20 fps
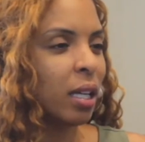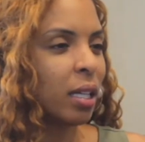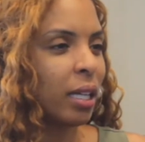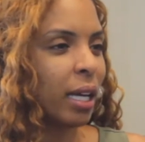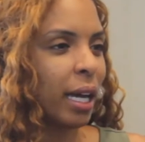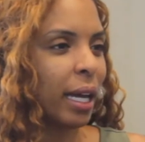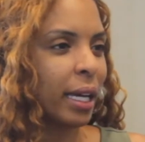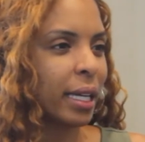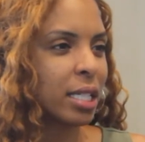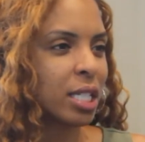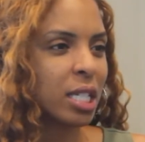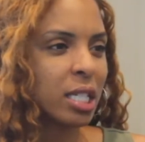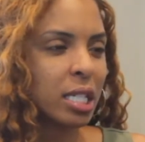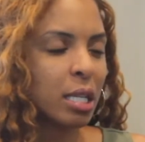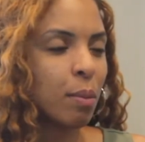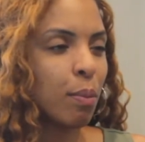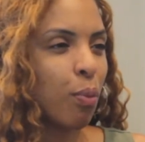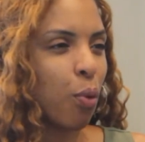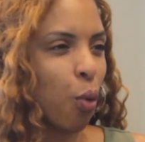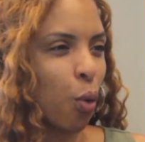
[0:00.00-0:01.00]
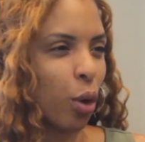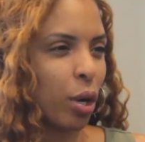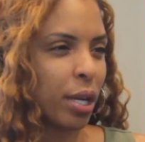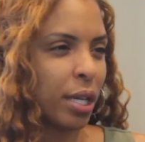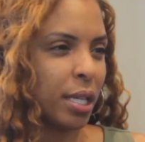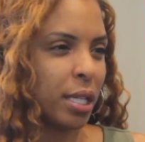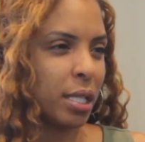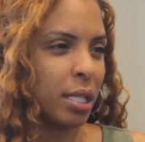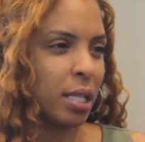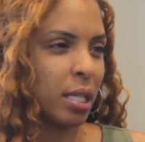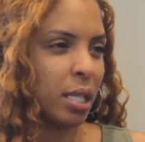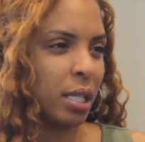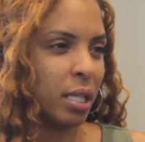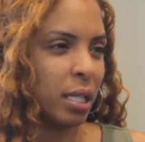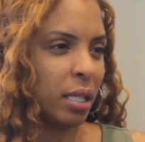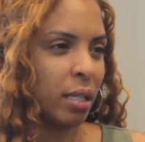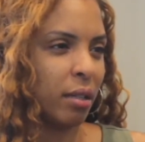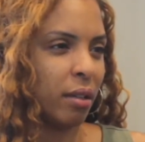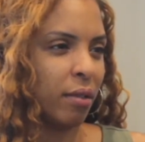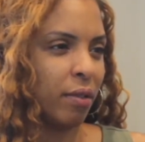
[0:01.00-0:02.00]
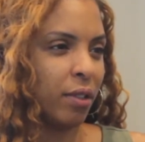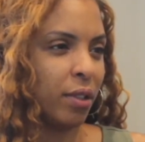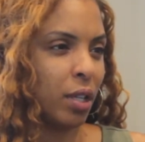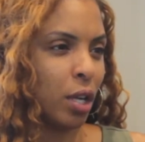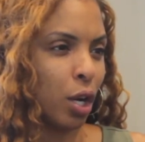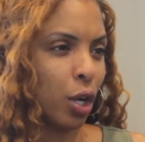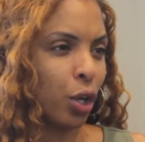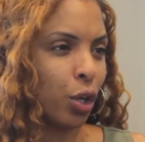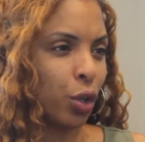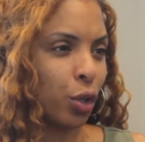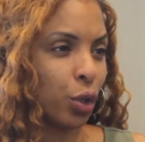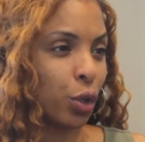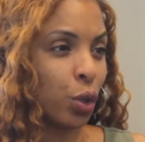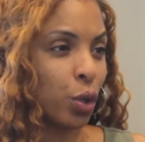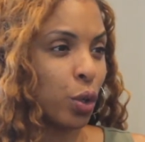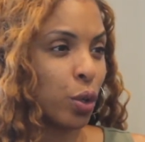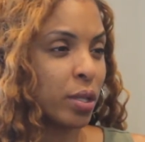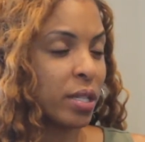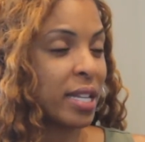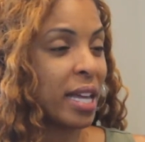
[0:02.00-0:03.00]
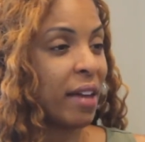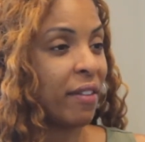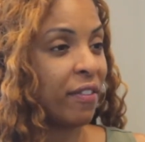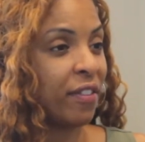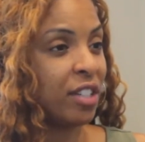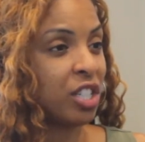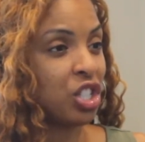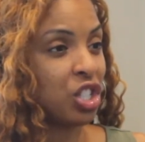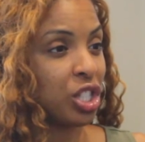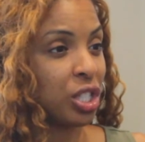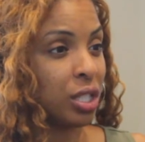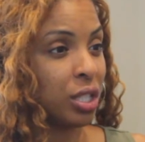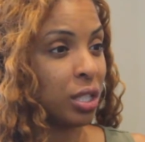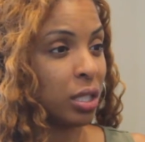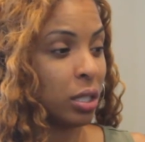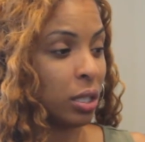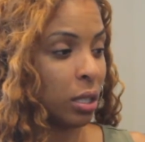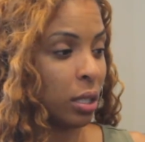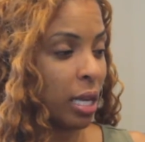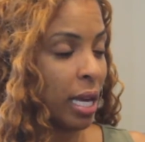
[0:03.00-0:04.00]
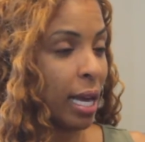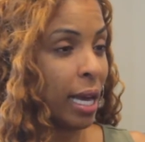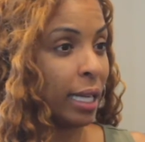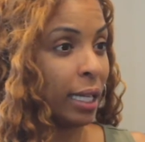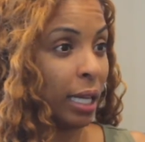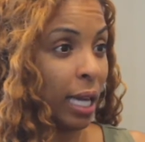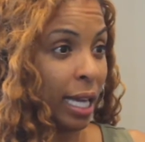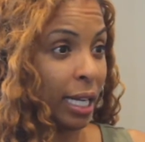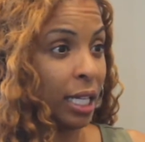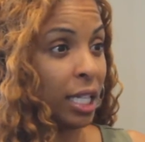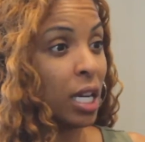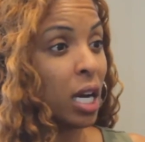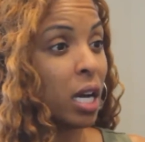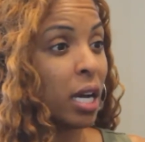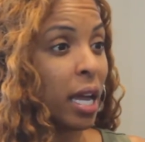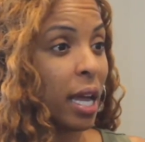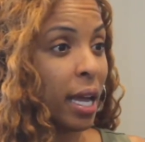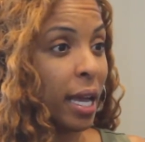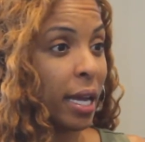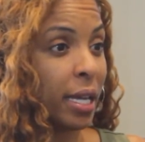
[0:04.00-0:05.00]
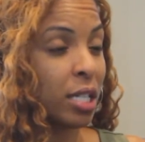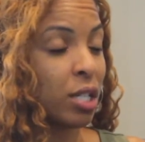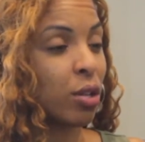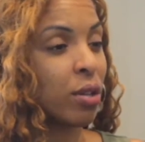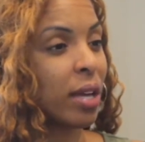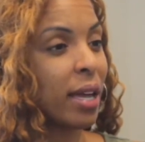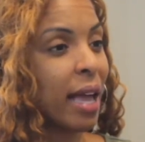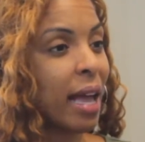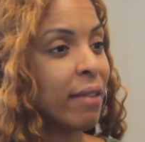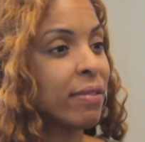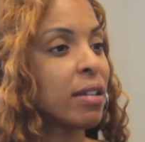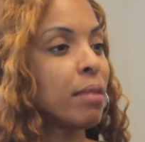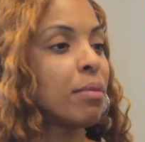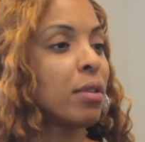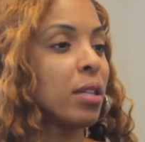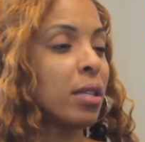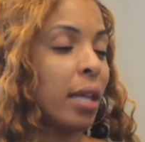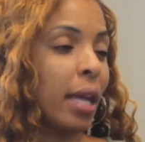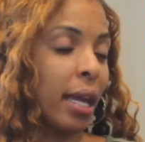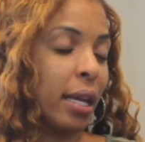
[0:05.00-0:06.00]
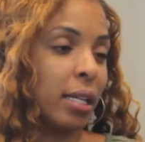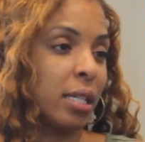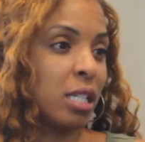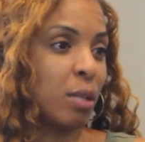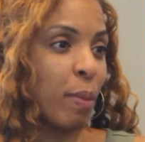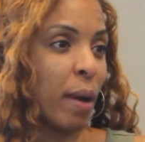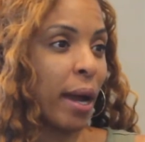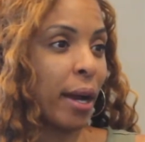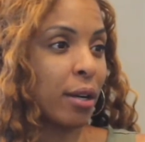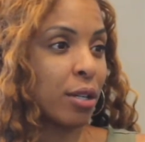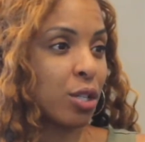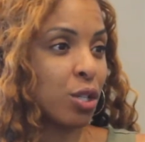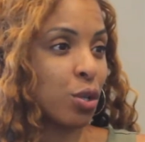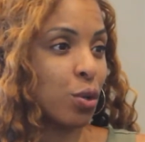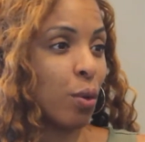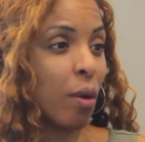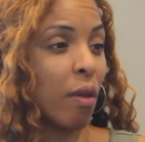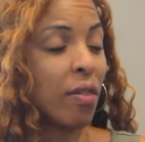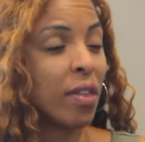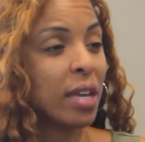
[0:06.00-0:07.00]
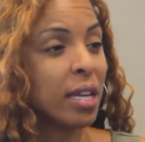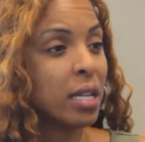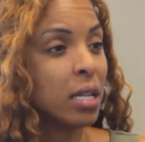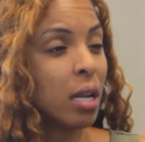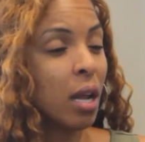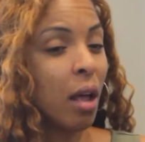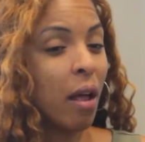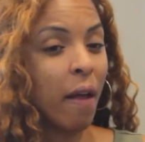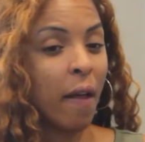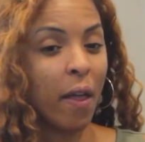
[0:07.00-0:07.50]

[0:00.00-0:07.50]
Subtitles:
Like, it's just important to give young girls that vision at a young age so they have something they can aspire to. And then